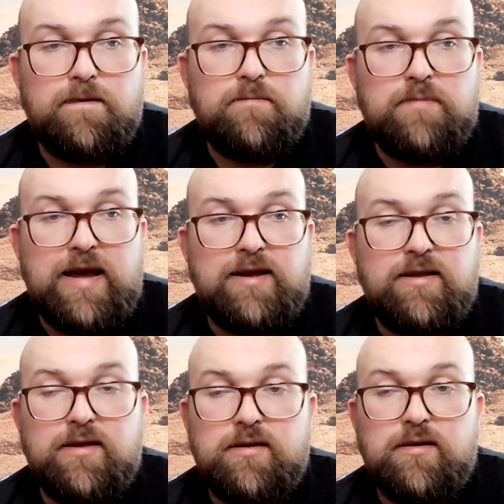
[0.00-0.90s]
back
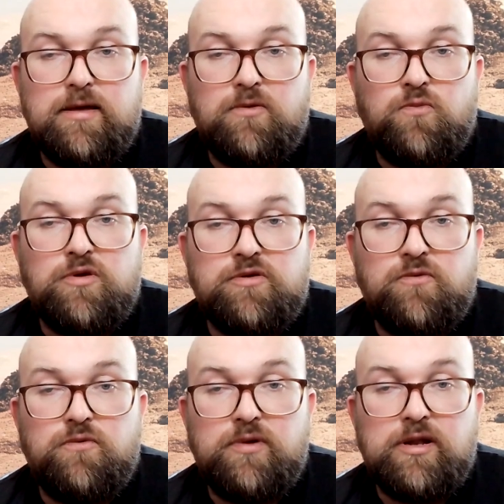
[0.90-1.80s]
then it was
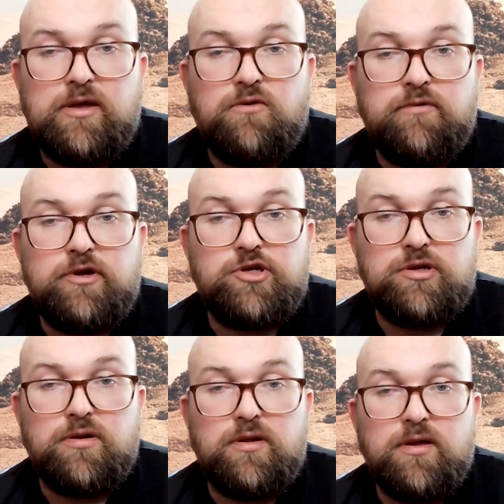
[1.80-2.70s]
really
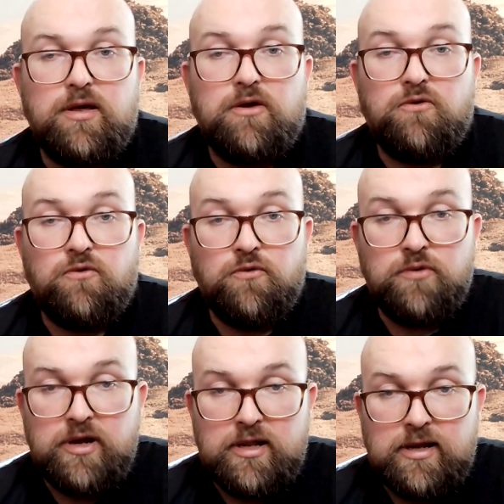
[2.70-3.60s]
original,
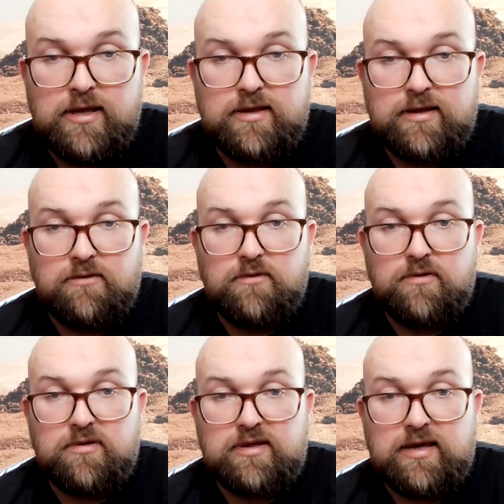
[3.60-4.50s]
really
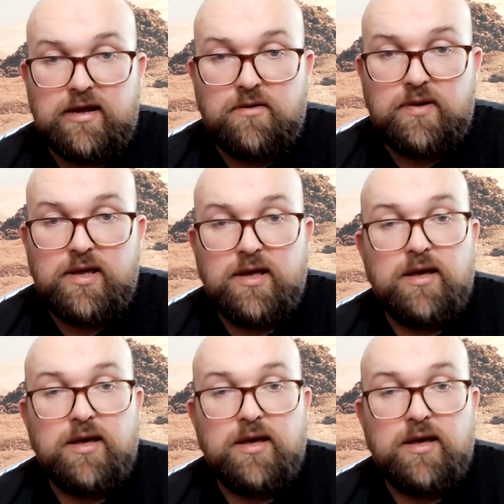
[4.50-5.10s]
scary,